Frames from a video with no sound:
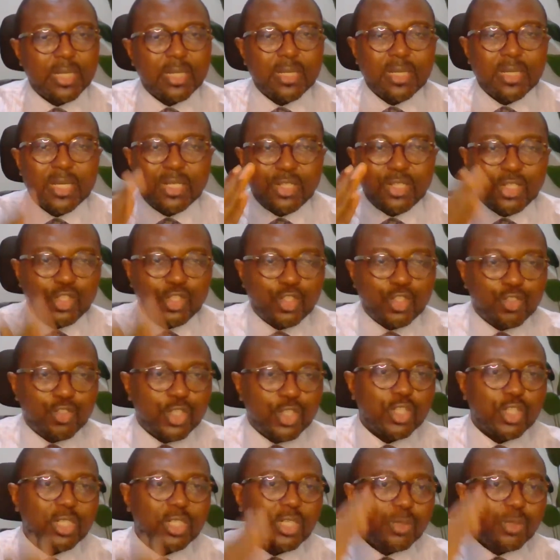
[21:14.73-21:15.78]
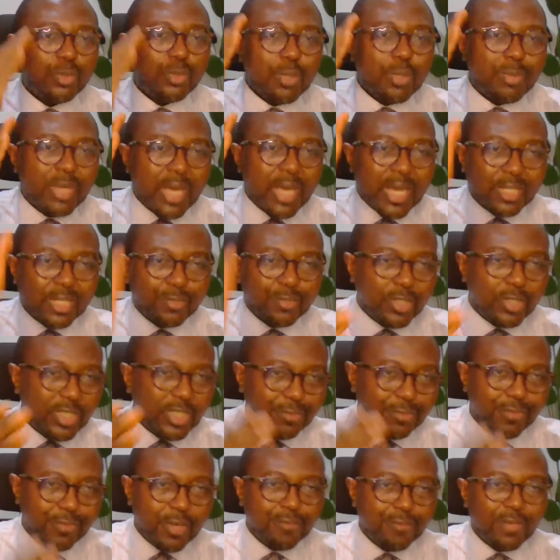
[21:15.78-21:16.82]
In this situation, let me ask for this
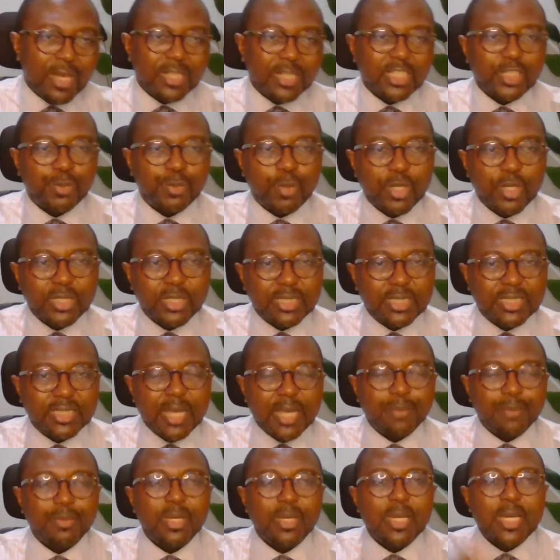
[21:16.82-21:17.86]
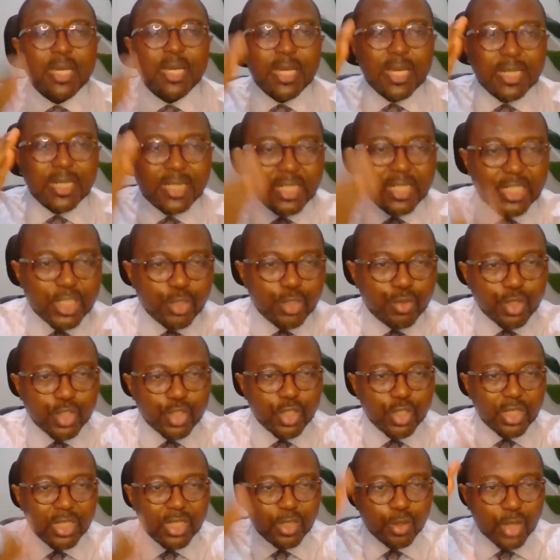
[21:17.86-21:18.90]
favor at this point in time. In this
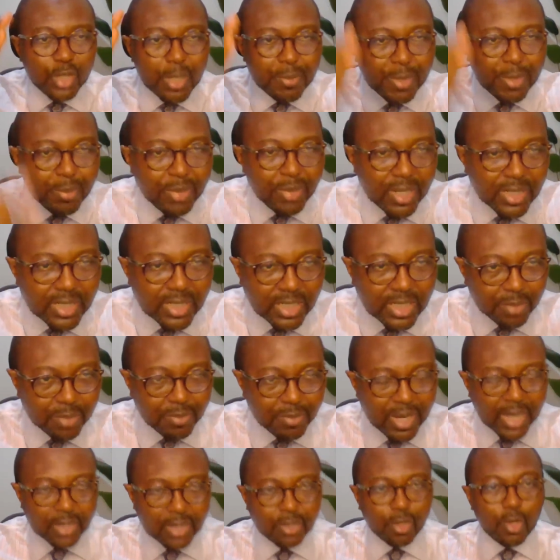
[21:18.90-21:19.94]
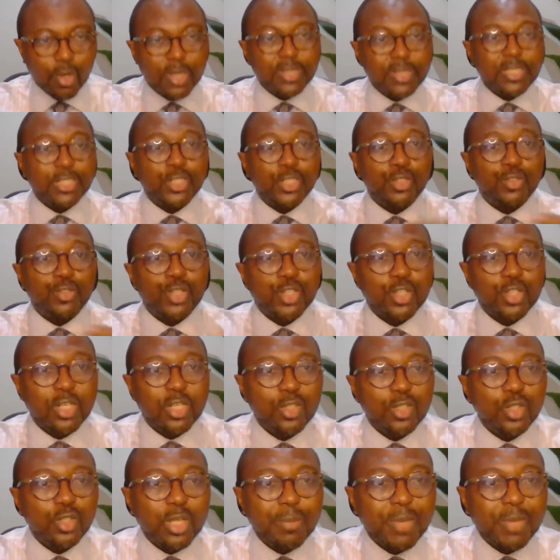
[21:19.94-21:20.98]
situation, let me make the demand. Or in this situation,
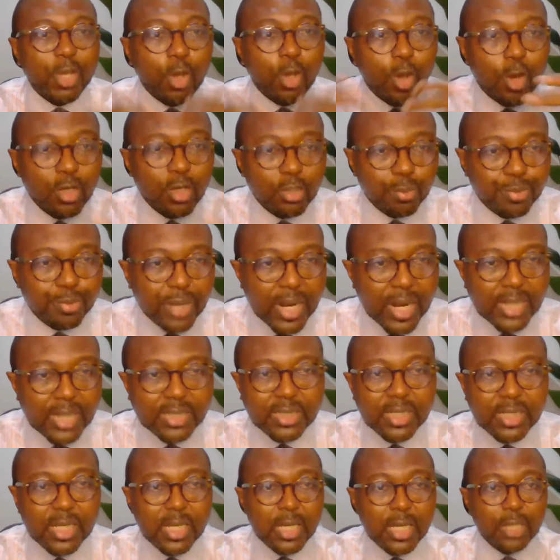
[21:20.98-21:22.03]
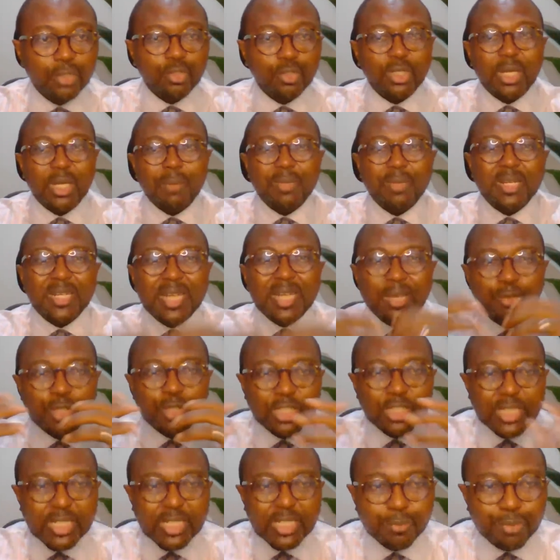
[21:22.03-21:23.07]
let me call the price. Don't let me
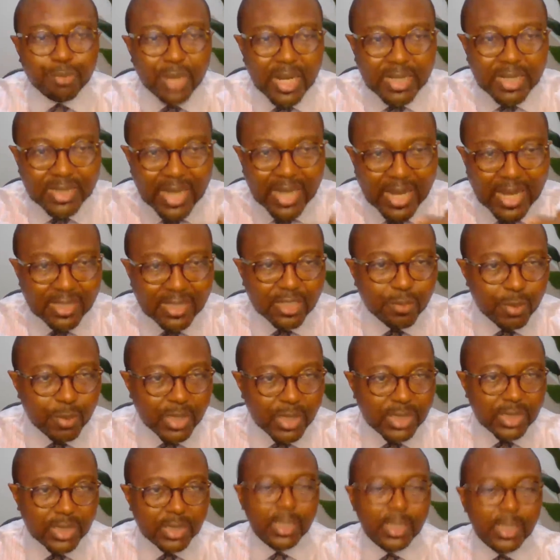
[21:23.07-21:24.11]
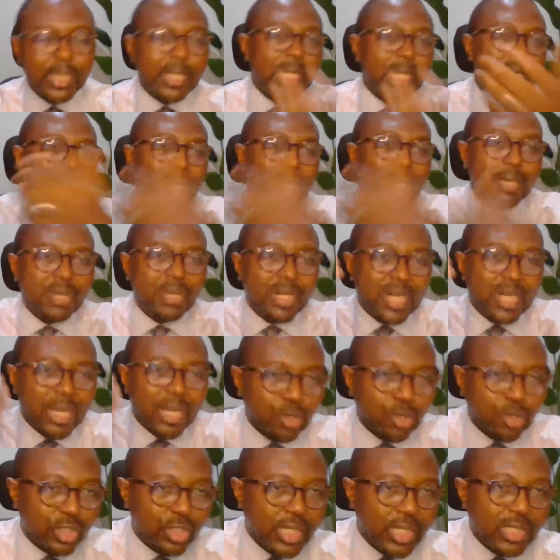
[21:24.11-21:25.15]
negotiate the price at this meeting. Let me
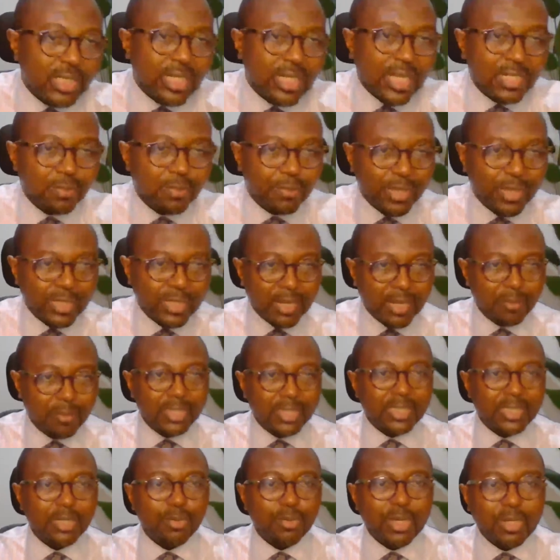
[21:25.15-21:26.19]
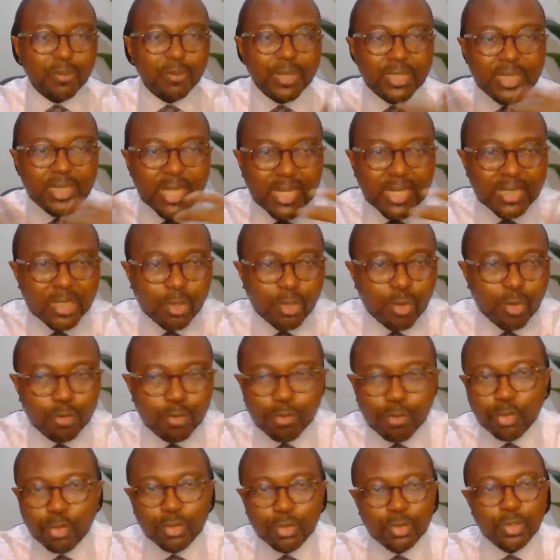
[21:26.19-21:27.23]
negotiate it at the better meeting when the person has a good
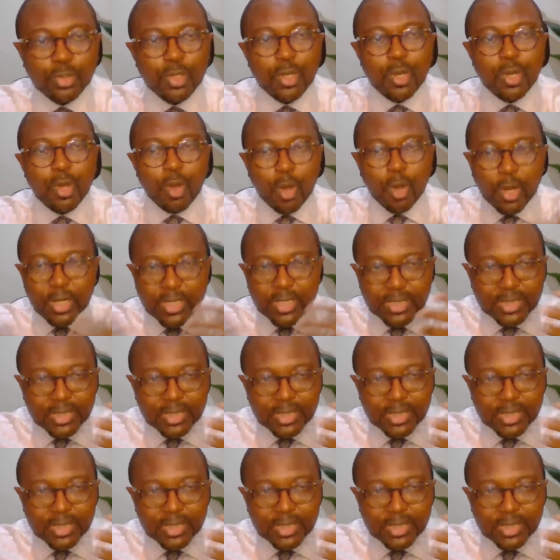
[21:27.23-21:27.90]
mood or he